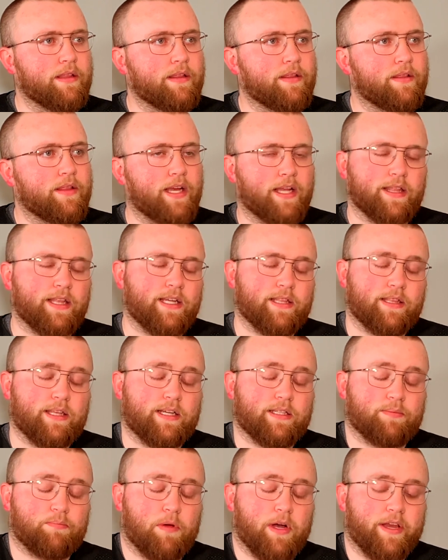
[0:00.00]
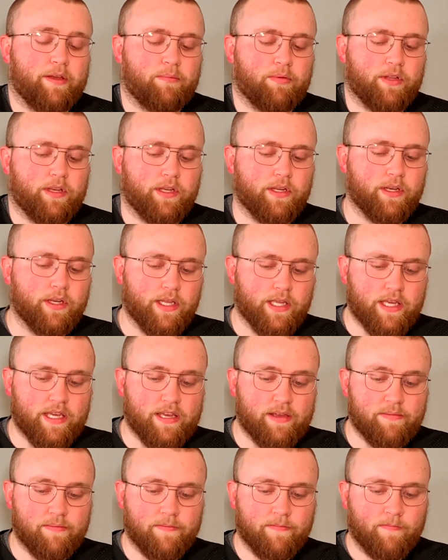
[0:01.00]
That's my opinion.
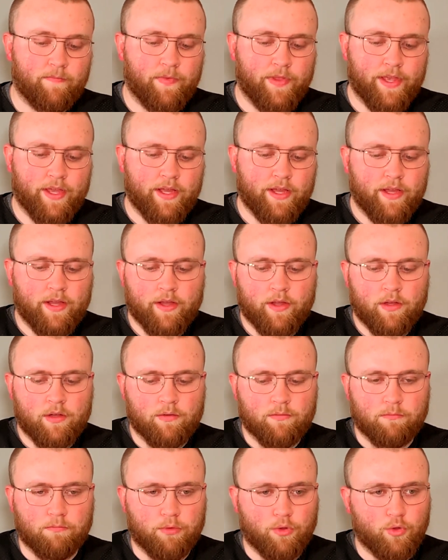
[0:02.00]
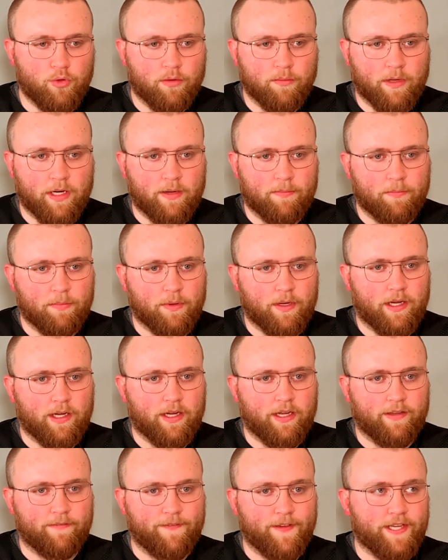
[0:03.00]
He blew him up.
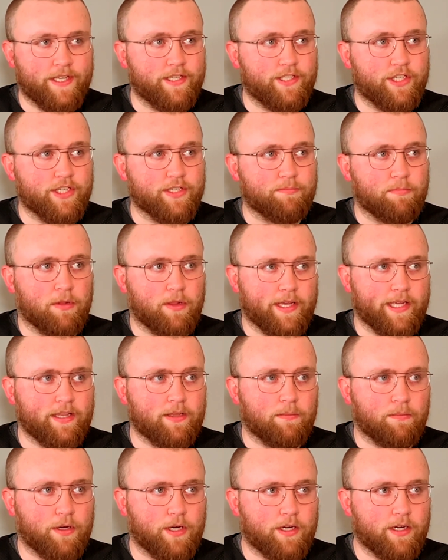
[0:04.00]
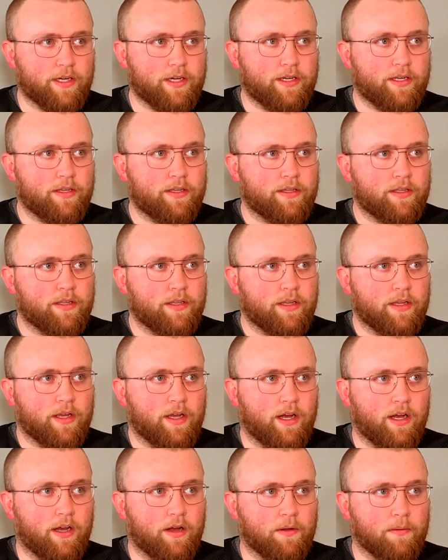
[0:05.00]
If he had just played the puck,
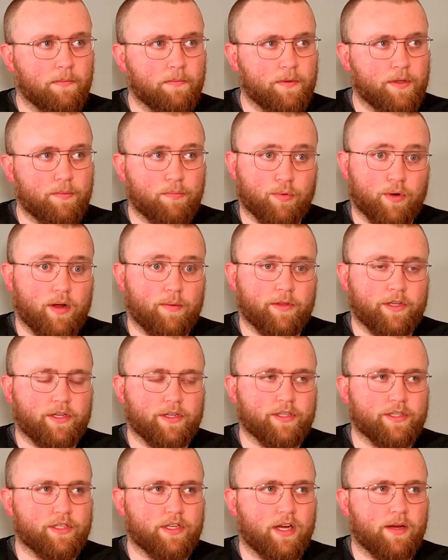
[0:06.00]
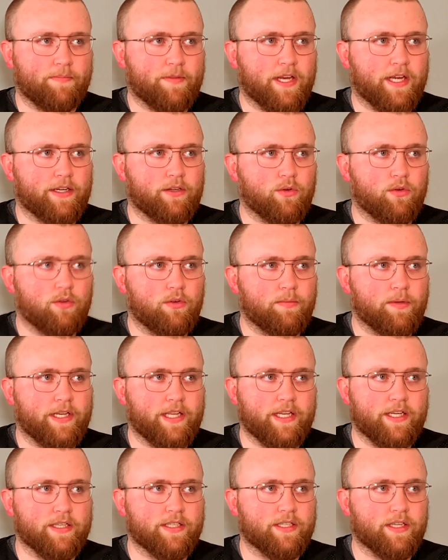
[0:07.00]
he probably could have stopped that goal, but he
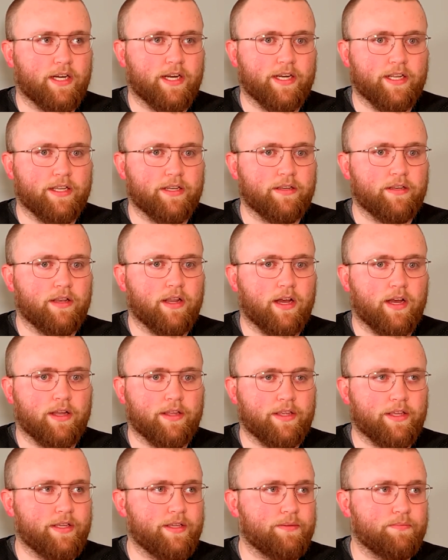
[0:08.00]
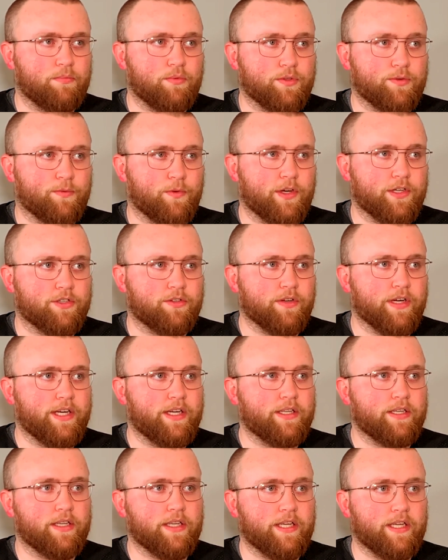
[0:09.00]
decided, he was
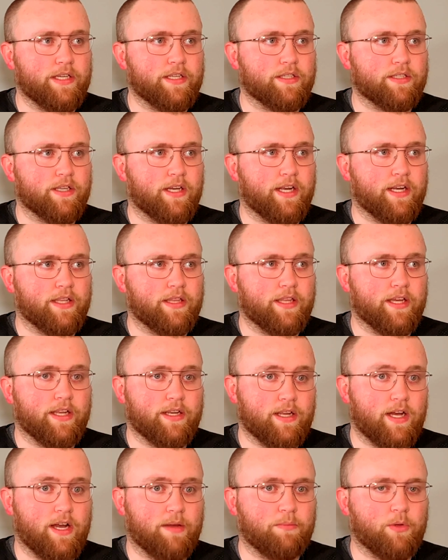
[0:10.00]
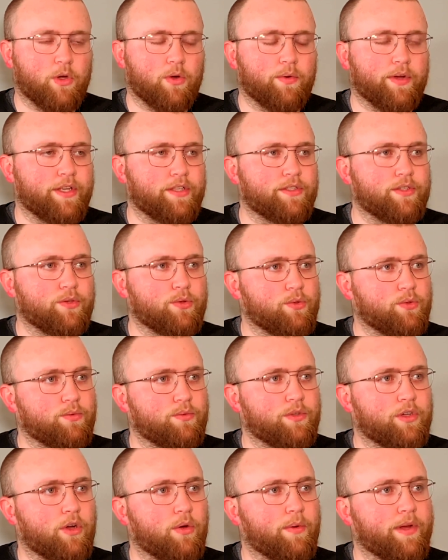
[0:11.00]
frustrated, and he decided that I'm going to
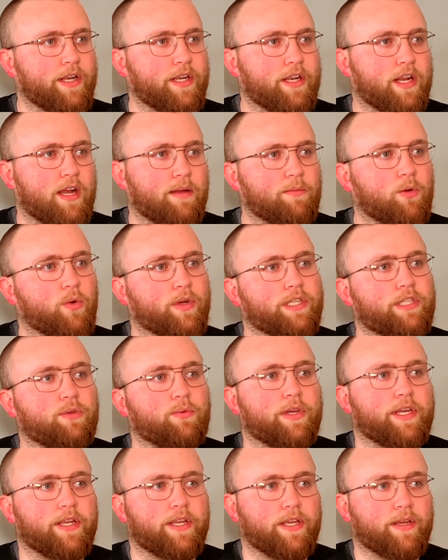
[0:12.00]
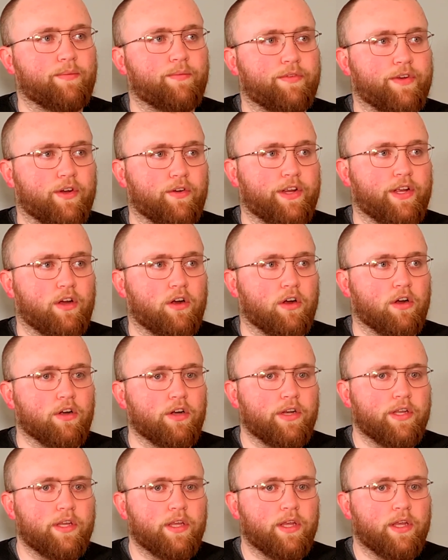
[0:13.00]
go in and I'm going to hit him very hard.